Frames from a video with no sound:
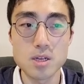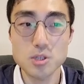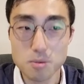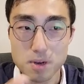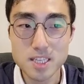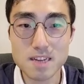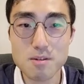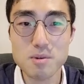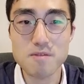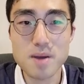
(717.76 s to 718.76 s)
So please have
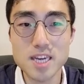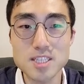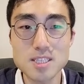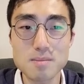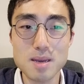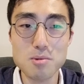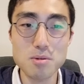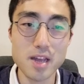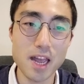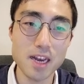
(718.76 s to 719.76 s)
a bit of patience,
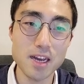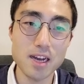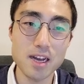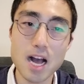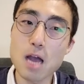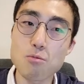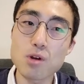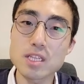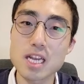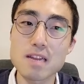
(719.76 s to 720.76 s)
people, and I
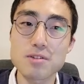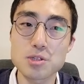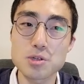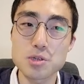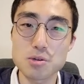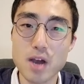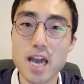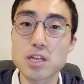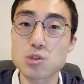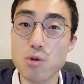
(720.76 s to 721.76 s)
will deliver to you
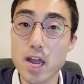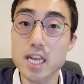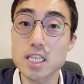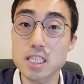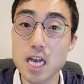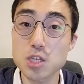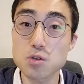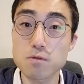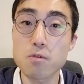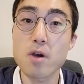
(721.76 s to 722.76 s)
a training
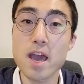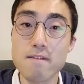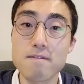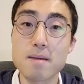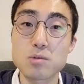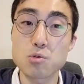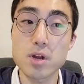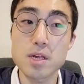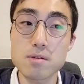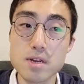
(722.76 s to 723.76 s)
schedule for
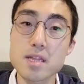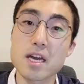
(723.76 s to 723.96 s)
FM23